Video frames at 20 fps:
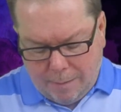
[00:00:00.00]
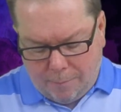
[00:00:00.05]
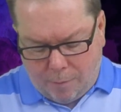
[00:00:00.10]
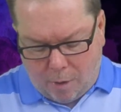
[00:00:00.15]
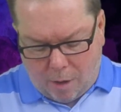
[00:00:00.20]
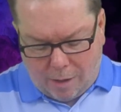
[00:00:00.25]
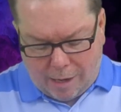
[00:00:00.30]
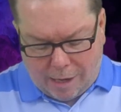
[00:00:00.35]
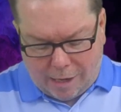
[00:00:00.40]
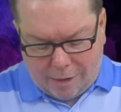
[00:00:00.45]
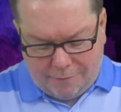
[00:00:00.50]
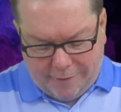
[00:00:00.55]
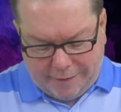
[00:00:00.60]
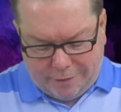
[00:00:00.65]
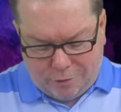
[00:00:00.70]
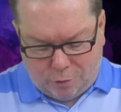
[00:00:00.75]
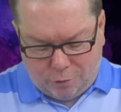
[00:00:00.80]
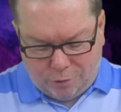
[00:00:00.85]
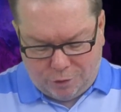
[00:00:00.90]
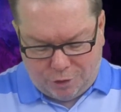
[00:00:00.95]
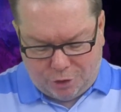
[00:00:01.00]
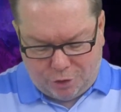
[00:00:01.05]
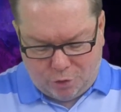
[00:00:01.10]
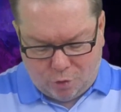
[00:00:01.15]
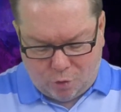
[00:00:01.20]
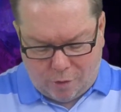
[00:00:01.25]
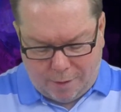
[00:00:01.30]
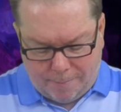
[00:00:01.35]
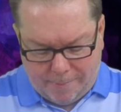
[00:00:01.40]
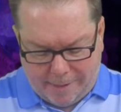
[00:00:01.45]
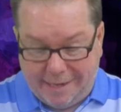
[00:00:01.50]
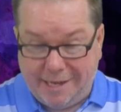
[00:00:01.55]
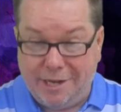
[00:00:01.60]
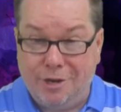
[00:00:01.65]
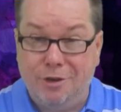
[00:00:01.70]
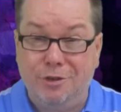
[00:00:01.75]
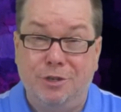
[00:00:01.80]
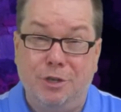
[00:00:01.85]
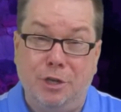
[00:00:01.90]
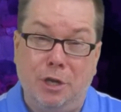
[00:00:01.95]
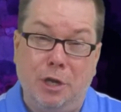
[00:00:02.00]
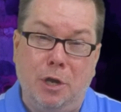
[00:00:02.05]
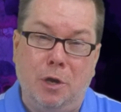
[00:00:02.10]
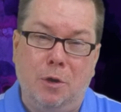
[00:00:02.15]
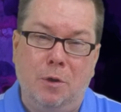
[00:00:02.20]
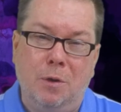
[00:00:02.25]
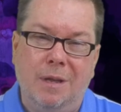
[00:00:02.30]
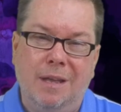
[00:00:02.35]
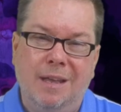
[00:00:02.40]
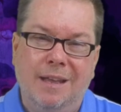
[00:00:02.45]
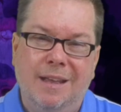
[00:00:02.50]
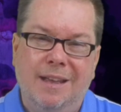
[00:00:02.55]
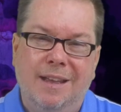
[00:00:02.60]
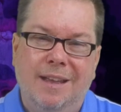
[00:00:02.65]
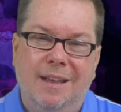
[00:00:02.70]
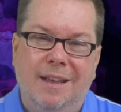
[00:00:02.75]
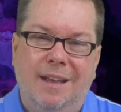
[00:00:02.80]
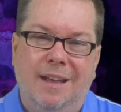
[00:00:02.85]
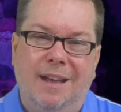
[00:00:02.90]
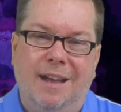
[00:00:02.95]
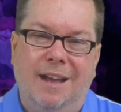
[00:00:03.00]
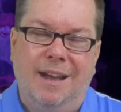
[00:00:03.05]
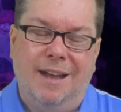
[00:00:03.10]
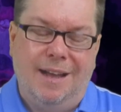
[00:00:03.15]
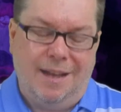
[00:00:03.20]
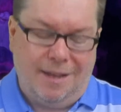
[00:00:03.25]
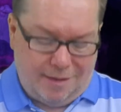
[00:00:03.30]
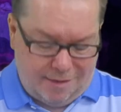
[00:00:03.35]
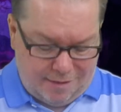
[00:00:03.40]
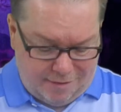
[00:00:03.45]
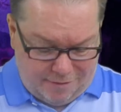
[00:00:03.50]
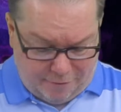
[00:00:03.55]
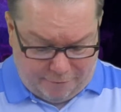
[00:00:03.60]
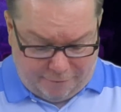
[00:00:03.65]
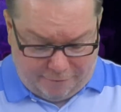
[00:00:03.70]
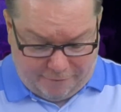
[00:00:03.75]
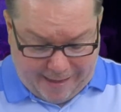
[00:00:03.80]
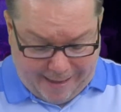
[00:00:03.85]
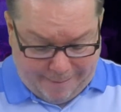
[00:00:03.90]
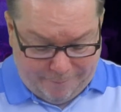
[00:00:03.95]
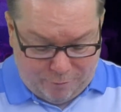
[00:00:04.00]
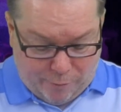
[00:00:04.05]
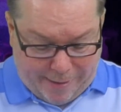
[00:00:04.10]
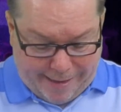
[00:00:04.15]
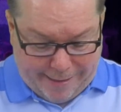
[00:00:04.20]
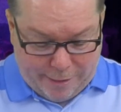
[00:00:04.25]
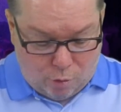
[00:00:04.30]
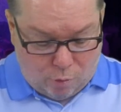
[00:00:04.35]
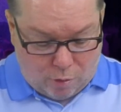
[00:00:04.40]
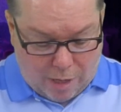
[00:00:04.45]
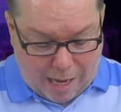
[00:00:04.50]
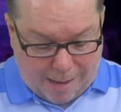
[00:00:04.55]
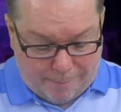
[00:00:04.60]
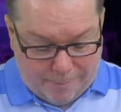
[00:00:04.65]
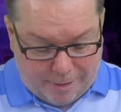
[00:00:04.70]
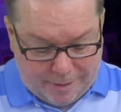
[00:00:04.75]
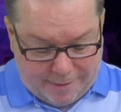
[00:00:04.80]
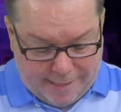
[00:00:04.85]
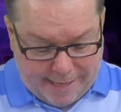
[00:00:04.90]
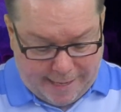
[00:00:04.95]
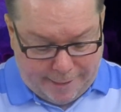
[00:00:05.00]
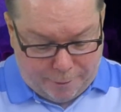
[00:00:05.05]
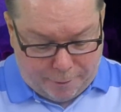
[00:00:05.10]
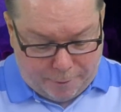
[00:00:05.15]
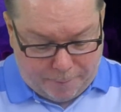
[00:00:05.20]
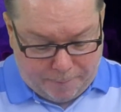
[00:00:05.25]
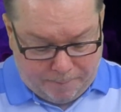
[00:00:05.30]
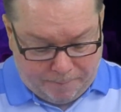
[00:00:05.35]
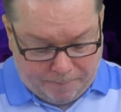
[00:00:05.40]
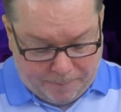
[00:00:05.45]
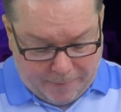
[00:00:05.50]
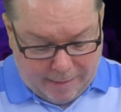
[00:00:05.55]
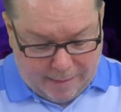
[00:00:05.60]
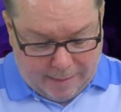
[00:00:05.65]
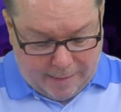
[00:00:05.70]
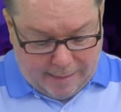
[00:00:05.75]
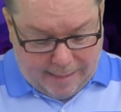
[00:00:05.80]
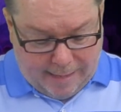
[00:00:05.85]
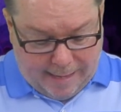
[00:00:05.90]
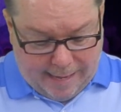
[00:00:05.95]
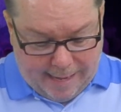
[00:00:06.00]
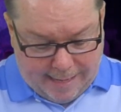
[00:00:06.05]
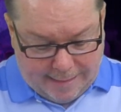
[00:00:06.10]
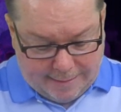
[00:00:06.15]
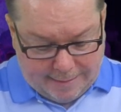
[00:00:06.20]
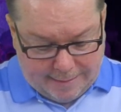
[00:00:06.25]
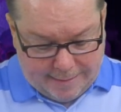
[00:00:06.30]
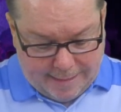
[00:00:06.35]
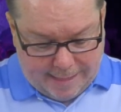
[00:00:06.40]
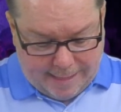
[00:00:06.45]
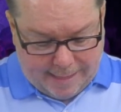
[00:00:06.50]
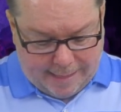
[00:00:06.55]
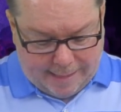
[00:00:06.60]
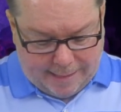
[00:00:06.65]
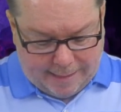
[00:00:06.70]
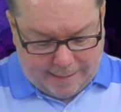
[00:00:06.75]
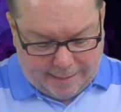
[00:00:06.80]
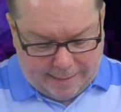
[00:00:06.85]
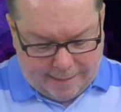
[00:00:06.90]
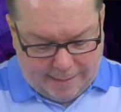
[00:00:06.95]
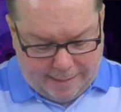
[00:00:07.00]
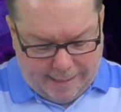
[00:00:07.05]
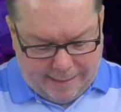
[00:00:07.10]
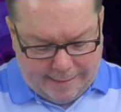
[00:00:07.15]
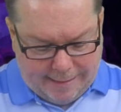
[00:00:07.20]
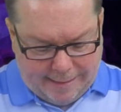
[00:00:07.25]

Paul Harvey told a story many years ago uh, the famed radio commentator. And uh, in